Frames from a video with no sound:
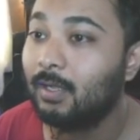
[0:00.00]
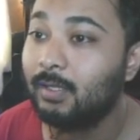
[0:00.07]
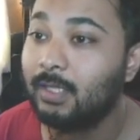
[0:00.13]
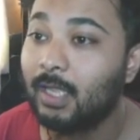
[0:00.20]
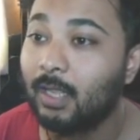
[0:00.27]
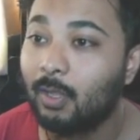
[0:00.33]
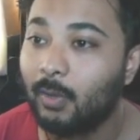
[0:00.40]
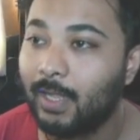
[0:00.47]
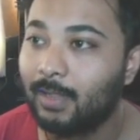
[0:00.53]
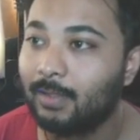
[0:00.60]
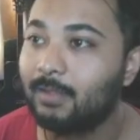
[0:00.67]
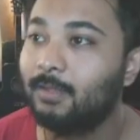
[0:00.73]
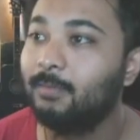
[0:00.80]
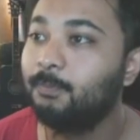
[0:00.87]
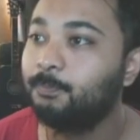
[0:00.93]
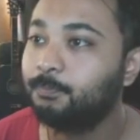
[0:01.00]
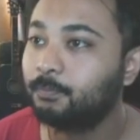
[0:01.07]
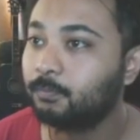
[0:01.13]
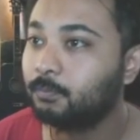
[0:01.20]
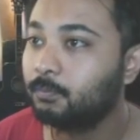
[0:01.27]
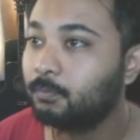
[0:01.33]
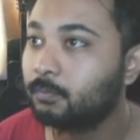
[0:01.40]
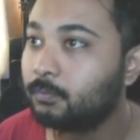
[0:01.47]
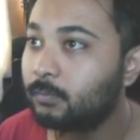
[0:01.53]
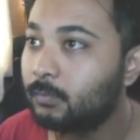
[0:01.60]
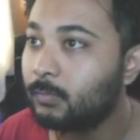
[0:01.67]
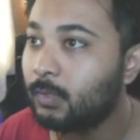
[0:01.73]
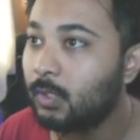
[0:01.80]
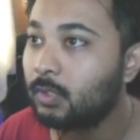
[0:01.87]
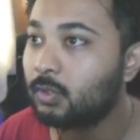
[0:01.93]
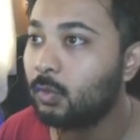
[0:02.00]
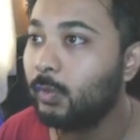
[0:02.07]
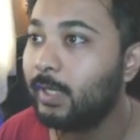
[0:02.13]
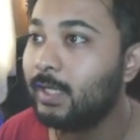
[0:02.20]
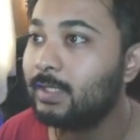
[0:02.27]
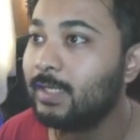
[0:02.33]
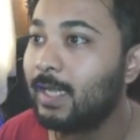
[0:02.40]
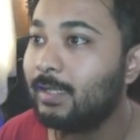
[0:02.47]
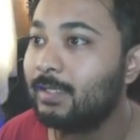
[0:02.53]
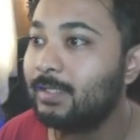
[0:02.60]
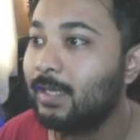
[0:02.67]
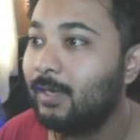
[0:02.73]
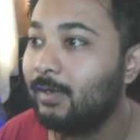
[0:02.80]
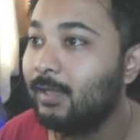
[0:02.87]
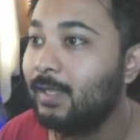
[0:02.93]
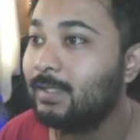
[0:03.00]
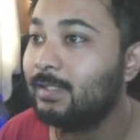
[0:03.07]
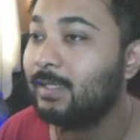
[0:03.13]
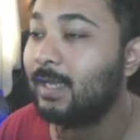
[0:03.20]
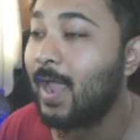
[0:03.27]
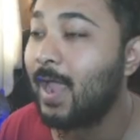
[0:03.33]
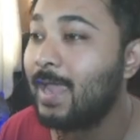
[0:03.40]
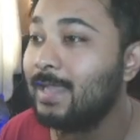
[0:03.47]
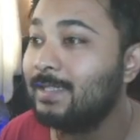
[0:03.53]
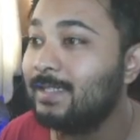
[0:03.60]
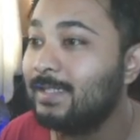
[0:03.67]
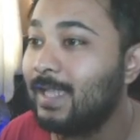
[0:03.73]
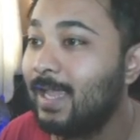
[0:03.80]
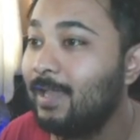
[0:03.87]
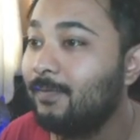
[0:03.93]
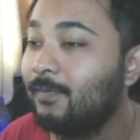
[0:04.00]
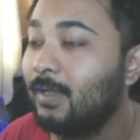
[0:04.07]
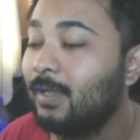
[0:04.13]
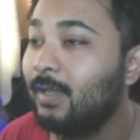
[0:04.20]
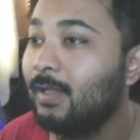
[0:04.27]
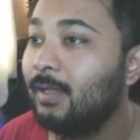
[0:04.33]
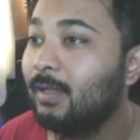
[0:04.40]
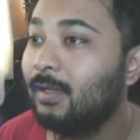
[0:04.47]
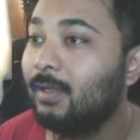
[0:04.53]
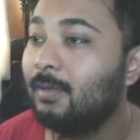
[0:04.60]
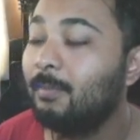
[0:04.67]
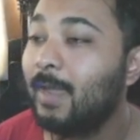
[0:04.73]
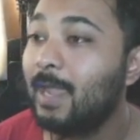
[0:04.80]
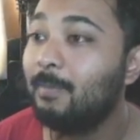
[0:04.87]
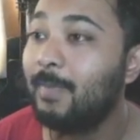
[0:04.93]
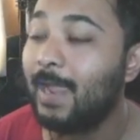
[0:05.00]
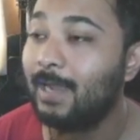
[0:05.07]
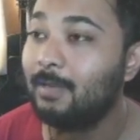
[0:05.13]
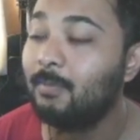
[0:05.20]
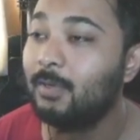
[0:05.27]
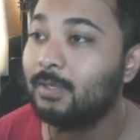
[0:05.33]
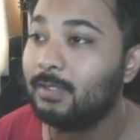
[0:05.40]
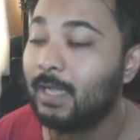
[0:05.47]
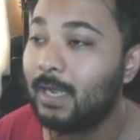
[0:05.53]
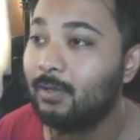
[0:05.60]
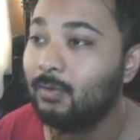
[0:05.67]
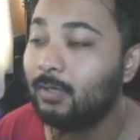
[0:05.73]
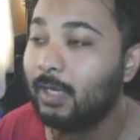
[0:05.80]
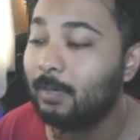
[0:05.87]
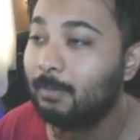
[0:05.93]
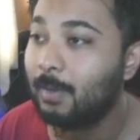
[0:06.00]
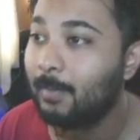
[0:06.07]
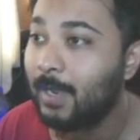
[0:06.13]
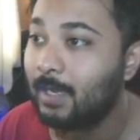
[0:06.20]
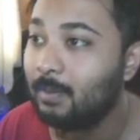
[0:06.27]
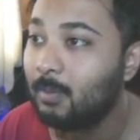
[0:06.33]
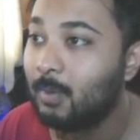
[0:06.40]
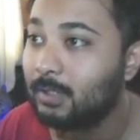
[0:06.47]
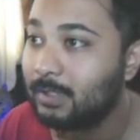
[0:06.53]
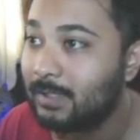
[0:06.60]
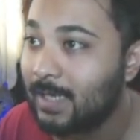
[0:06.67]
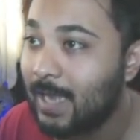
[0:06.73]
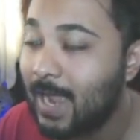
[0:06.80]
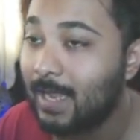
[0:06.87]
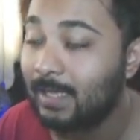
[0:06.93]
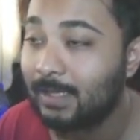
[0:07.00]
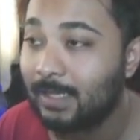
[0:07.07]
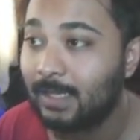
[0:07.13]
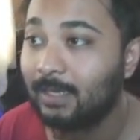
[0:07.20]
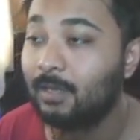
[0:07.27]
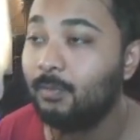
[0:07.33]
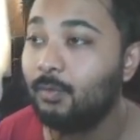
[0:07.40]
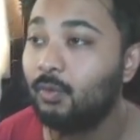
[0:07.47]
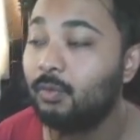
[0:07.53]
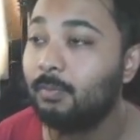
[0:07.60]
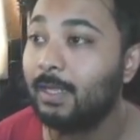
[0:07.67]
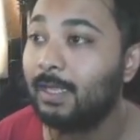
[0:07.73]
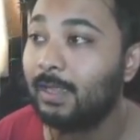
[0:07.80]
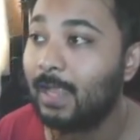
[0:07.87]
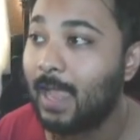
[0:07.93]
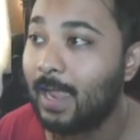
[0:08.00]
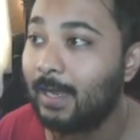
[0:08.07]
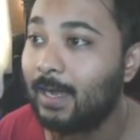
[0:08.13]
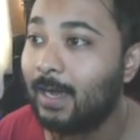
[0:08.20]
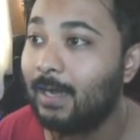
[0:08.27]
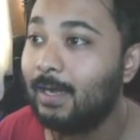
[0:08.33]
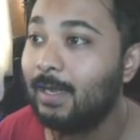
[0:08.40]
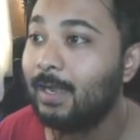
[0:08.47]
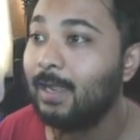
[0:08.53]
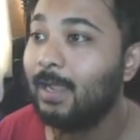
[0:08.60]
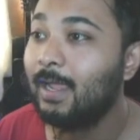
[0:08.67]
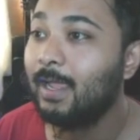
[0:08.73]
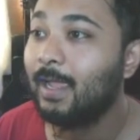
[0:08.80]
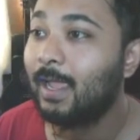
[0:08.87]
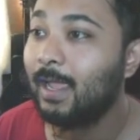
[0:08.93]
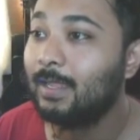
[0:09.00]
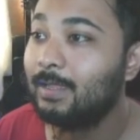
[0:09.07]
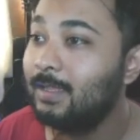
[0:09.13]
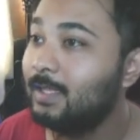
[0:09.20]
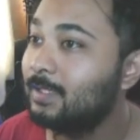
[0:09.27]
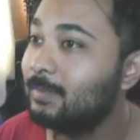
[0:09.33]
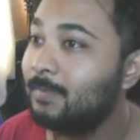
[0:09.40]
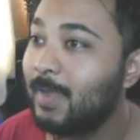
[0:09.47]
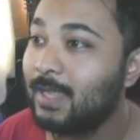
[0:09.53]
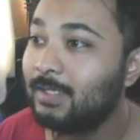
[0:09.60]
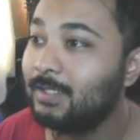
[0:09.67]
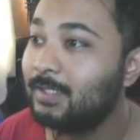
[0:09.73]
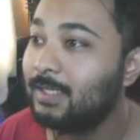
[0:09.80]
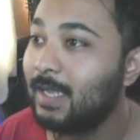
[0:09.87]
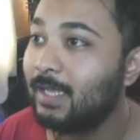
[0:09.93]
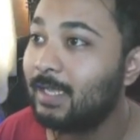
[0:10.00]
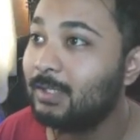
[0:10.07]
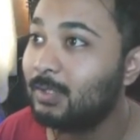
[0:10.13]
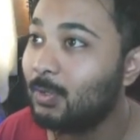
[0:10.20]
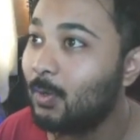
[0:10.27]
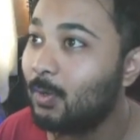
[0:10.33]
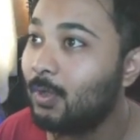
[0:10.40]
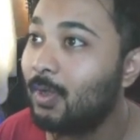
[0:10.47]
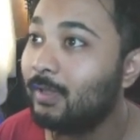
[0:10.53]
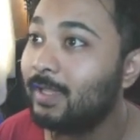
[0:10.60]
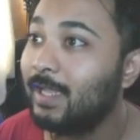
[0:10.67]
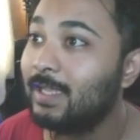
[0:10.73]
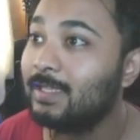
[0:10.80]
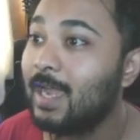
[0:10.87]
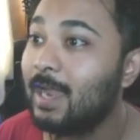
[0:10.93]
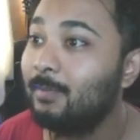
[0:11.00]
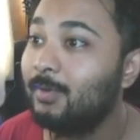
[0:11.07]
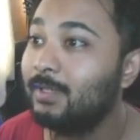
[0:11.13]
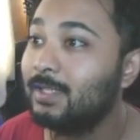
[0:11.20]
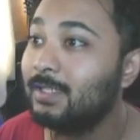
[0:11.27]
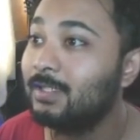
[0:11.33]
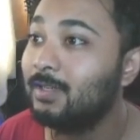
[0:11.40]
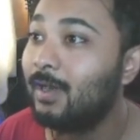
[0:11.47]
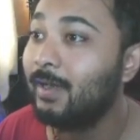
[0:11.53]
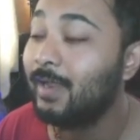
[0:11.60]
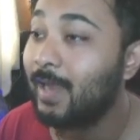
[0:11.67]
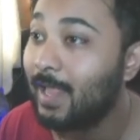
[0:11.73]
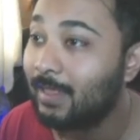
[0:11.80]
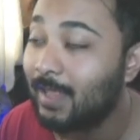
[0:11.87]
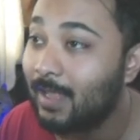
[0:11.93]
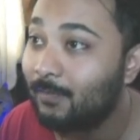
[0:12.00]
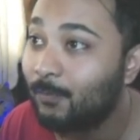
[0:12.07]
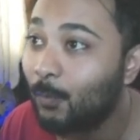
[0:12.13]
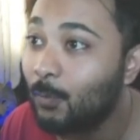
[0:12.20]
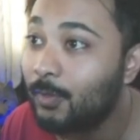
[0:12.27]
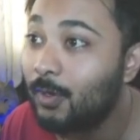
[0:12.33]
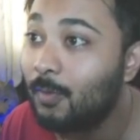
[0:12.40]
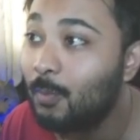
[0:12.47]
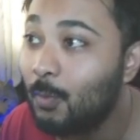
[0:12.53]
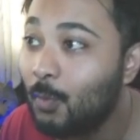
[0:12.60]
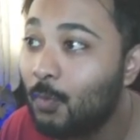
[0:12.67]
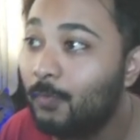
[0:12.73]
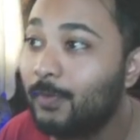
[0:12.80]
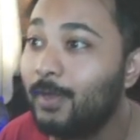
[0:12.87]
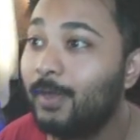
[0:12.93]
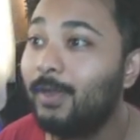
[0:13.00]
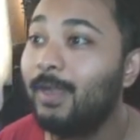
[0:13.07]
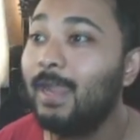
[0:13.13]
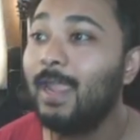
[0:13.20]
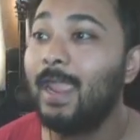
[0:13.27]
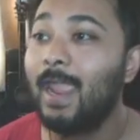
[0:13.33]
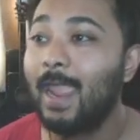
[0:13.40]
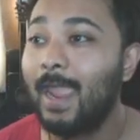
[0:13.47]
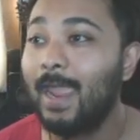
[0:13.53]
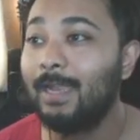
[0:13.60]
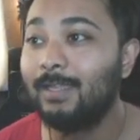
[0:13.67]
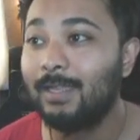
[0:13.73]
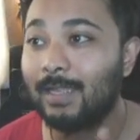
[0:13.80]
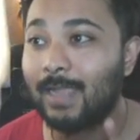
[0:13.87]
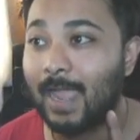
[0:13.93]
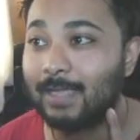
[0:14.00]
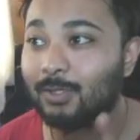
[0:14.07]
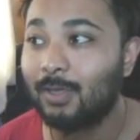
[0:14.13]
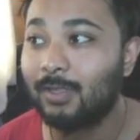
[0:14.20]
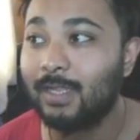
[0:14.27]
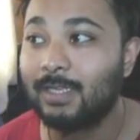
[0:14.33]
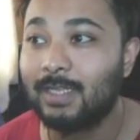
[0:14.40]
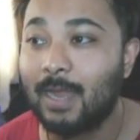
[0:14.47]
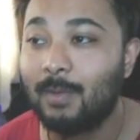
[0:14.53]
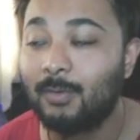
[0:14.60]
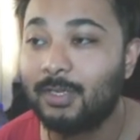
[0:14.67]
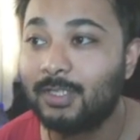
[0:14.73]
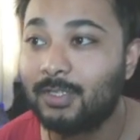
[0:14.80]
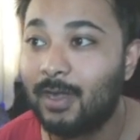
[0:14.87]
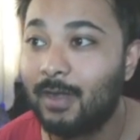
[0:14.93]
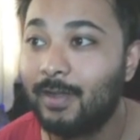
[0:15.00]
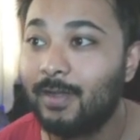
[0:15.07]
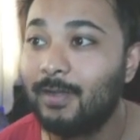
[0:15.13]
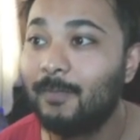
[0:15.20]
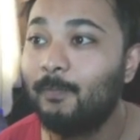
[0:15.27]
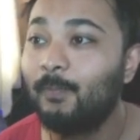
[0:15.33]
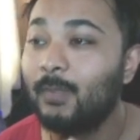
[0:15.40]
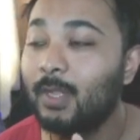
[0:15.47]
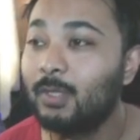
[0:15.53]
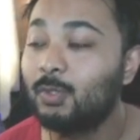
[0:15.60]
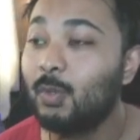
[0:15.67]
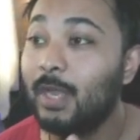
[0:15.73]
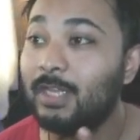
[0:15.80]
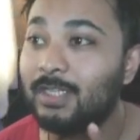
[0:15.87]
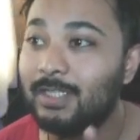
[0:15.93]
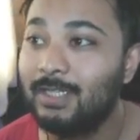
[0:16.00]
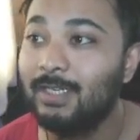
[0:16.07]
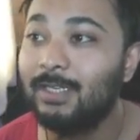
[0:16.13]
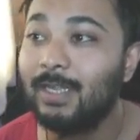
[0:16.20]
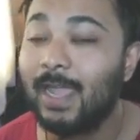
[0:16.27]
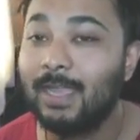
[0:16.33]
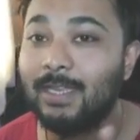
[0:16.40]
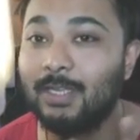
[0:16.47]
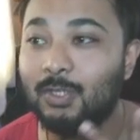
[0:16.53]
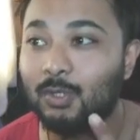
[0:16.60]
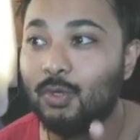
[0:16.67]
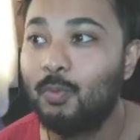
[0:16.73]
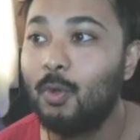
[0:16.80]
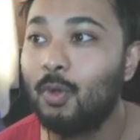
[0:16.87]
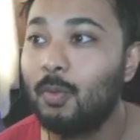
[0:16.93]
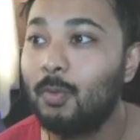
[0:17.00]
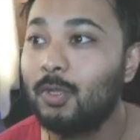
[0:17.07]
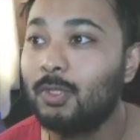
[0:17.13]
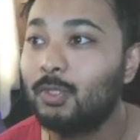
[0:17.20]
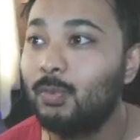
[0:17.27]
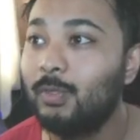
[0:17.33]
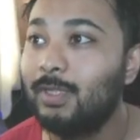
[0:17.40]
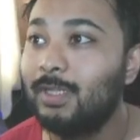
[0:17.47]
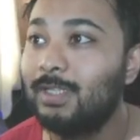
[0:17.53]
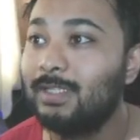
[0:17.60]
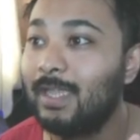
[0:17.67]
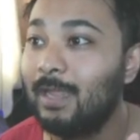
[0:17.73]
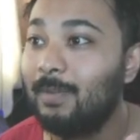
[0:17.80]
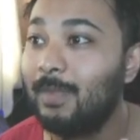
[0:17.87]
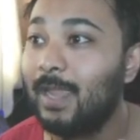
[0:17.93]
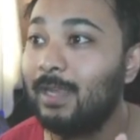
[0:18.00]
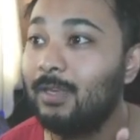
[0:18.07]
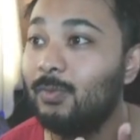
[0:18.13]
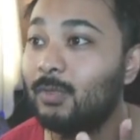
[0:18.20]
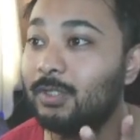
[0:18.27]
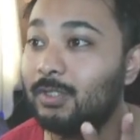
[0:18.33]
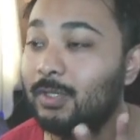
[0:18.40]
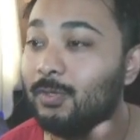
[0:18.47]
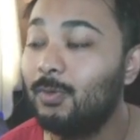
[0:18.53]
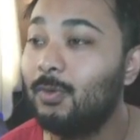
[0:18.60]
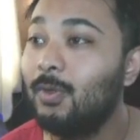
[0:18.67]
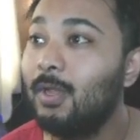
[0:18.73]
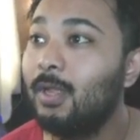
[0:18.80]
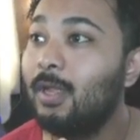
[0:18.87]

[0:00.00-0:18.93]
yellow health. So we can tank this Aerialist. I save my Mandibuzz. I don't let my Mandibuzz die and then come in with my Gligar. And this match is taking so long that timer has started and they throw their move here. And I saw that timer started. So I shield. I need 2 Pokemons to win this game and it was 0